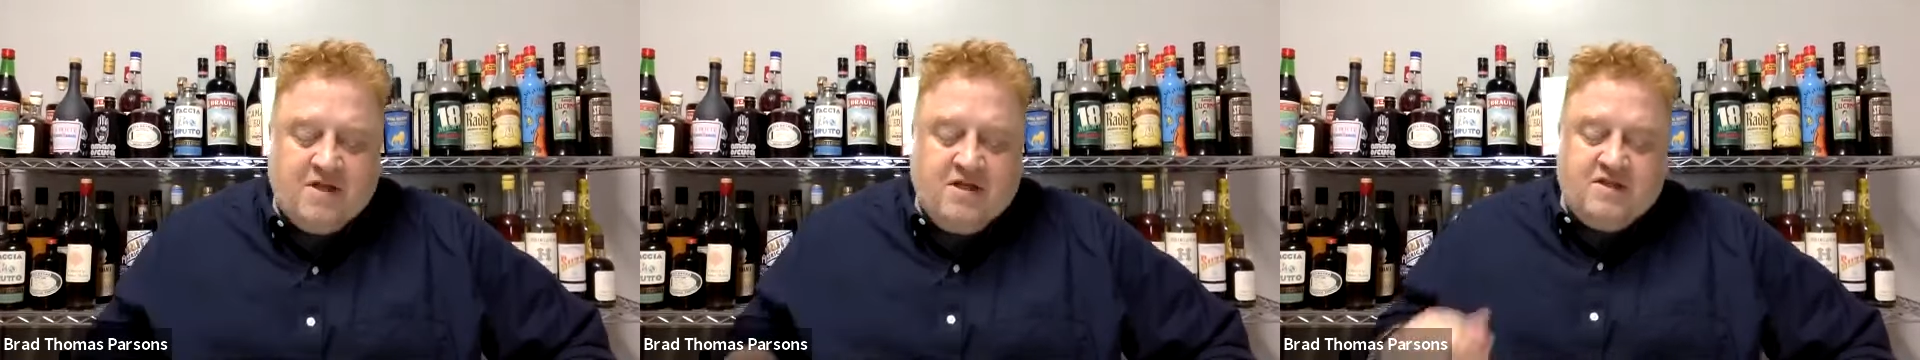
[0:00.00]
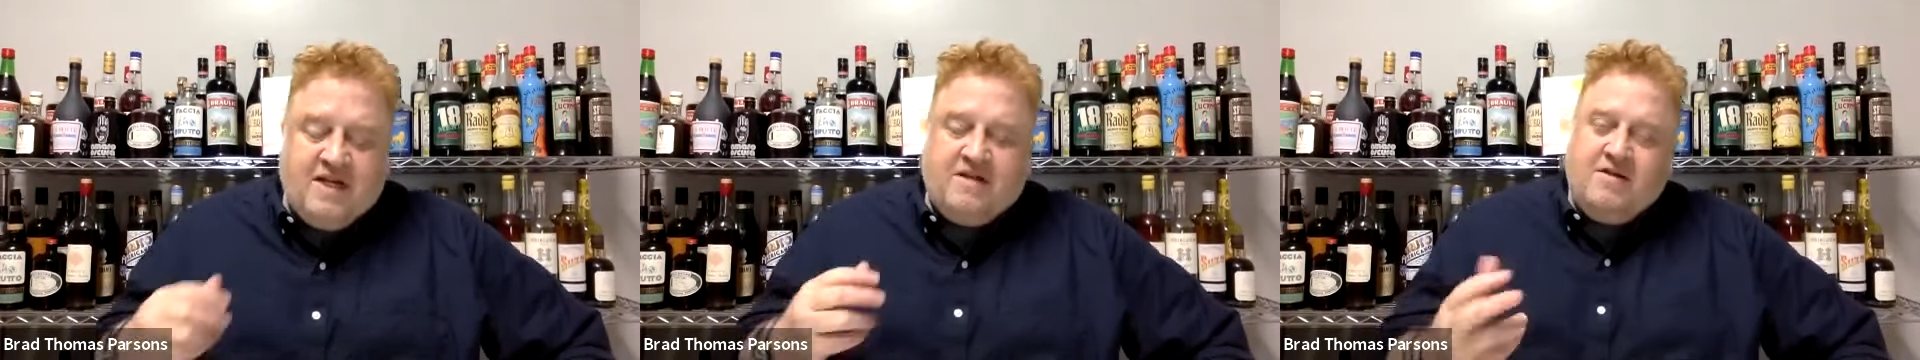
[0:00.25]

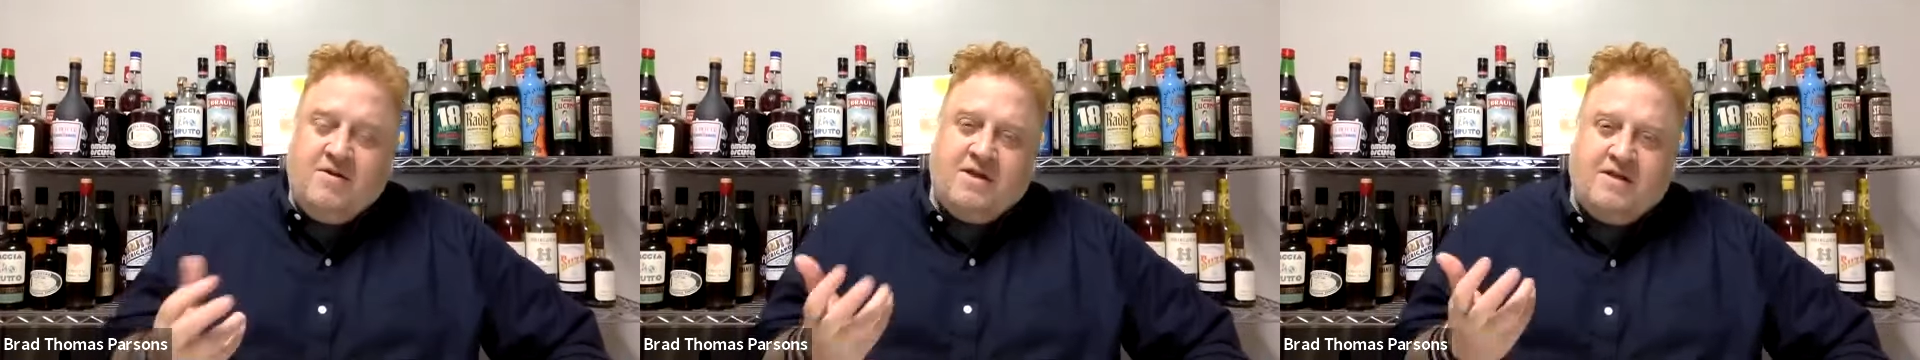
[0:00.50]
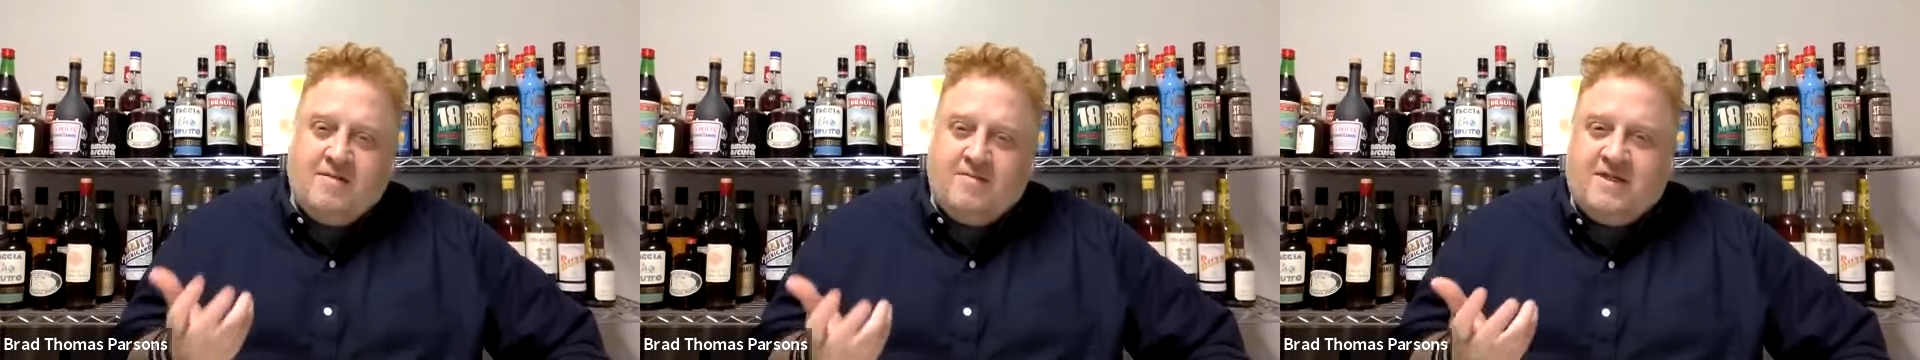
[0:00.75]
But you said too
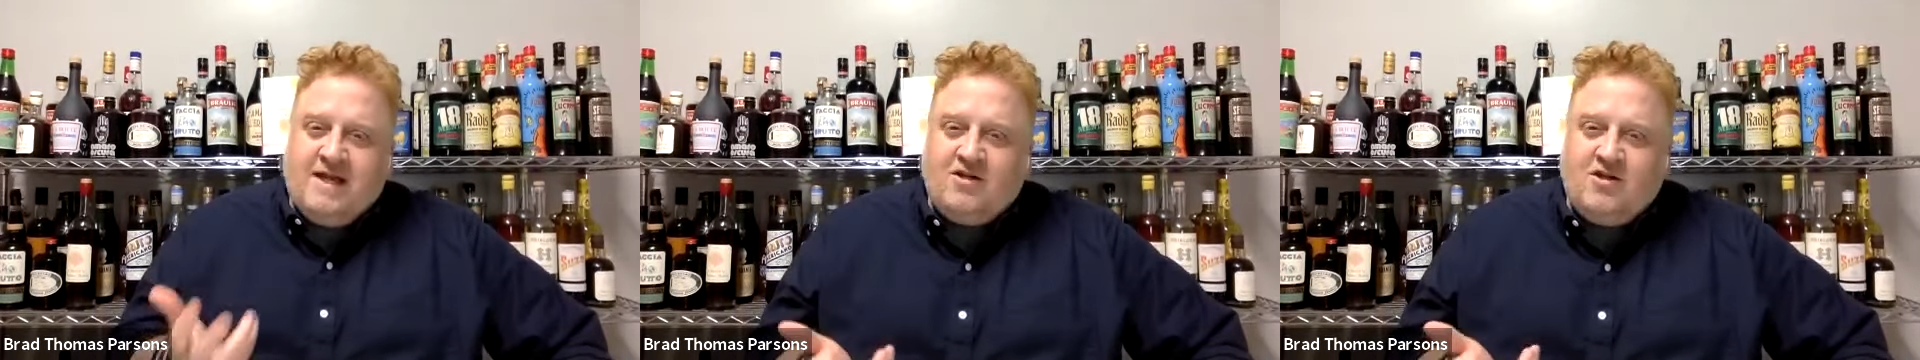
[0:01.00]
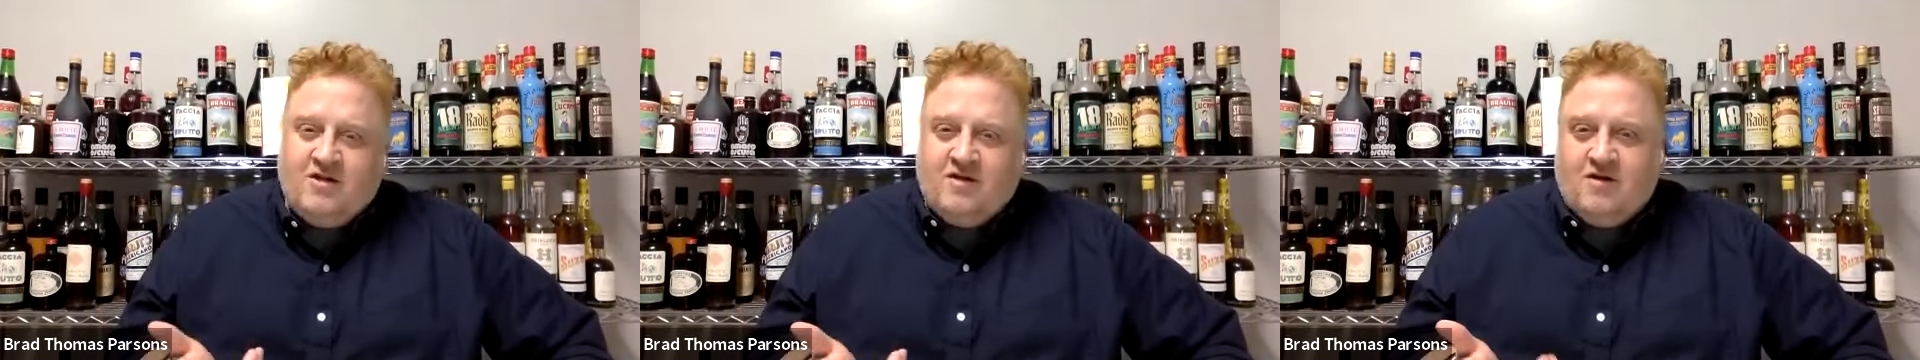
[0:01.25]
that the
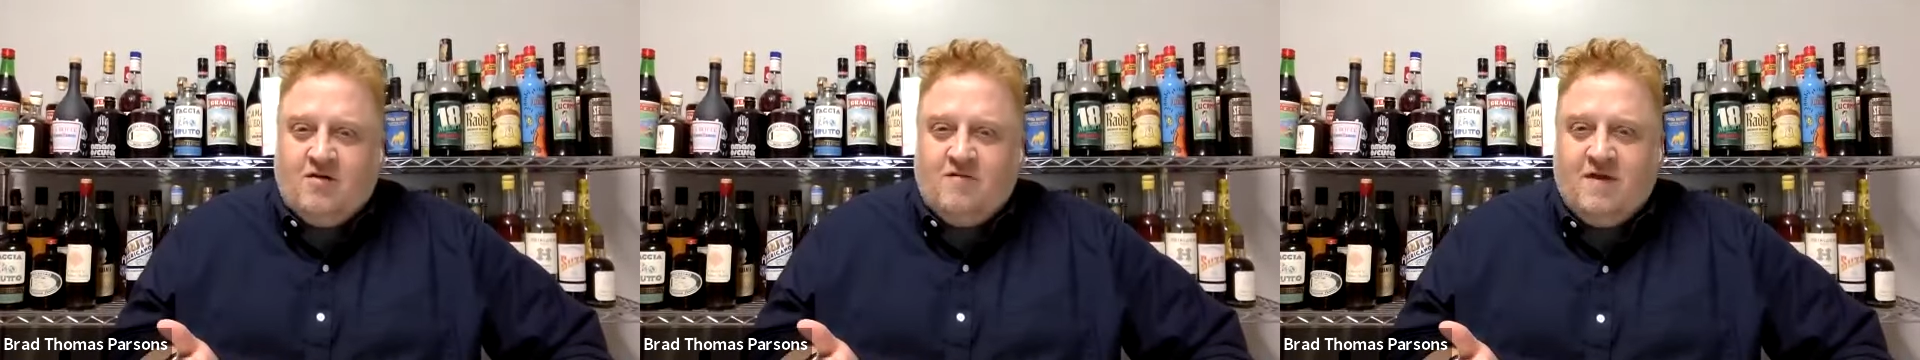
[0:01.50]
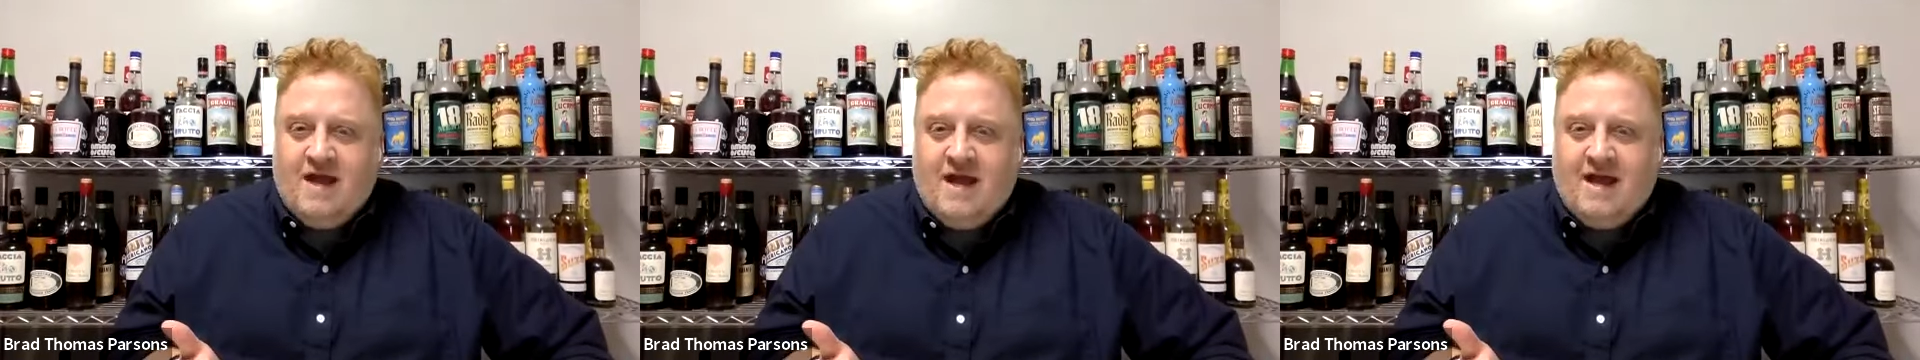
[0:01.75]
obsession
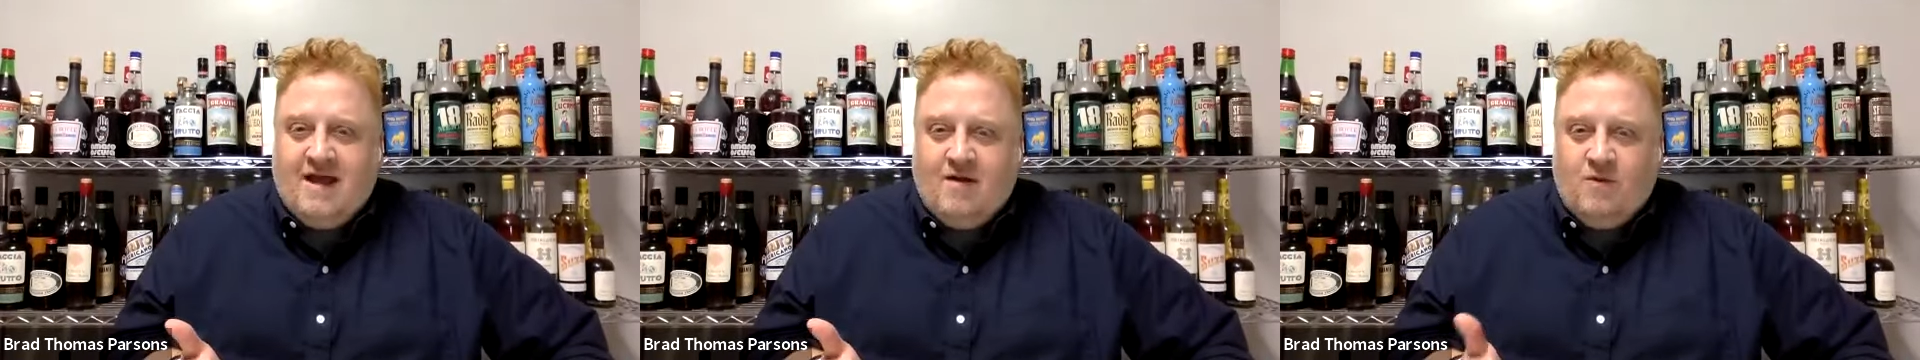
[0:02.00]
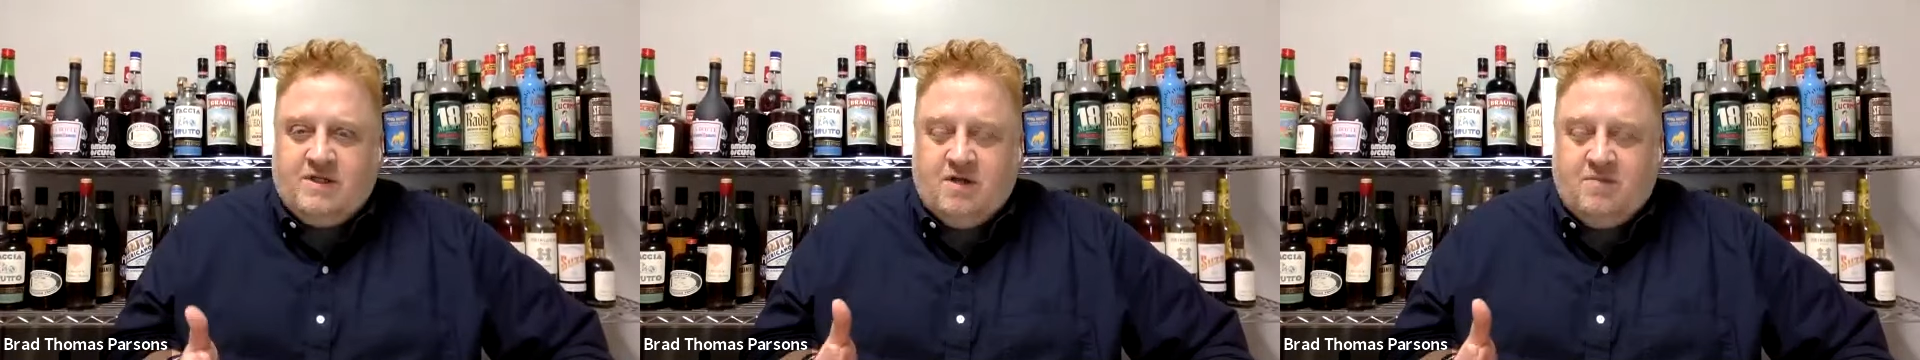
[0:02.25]
over that
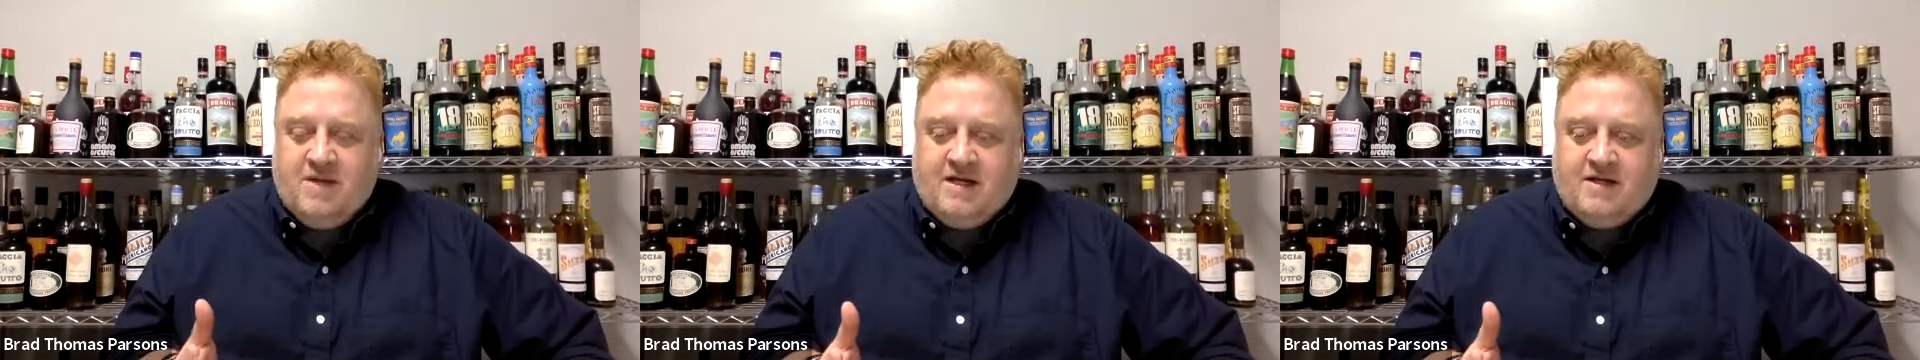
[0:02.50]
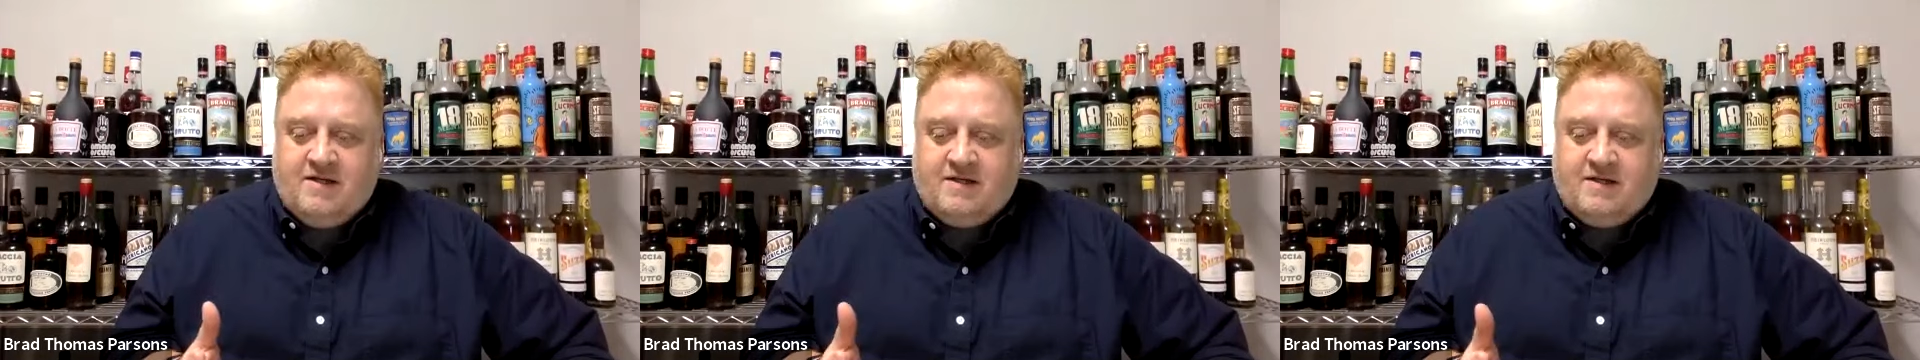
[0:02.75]
was
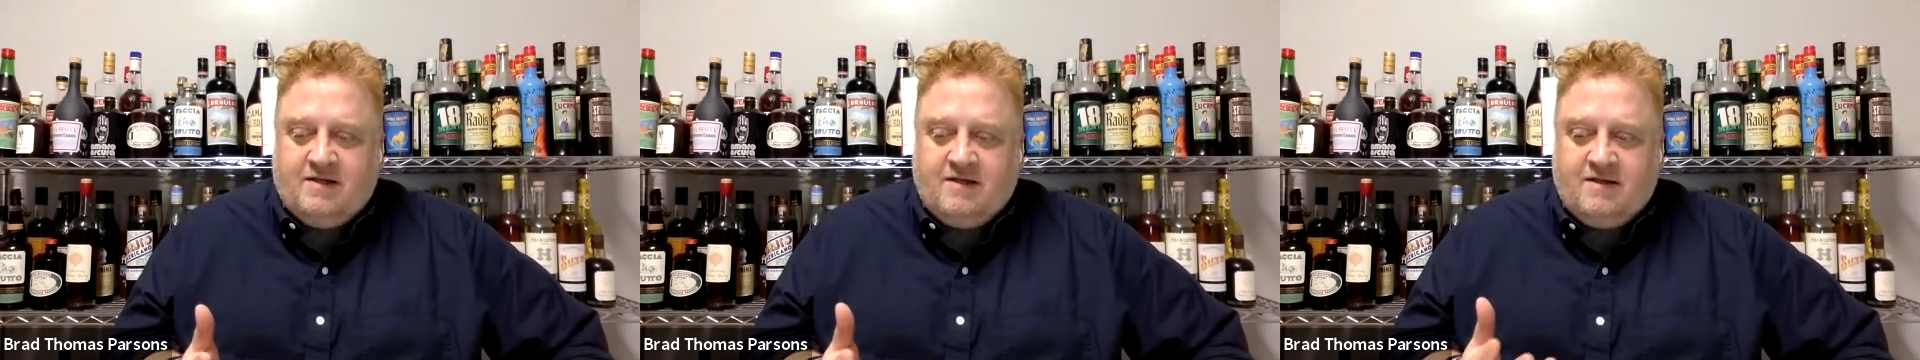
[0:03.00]
because,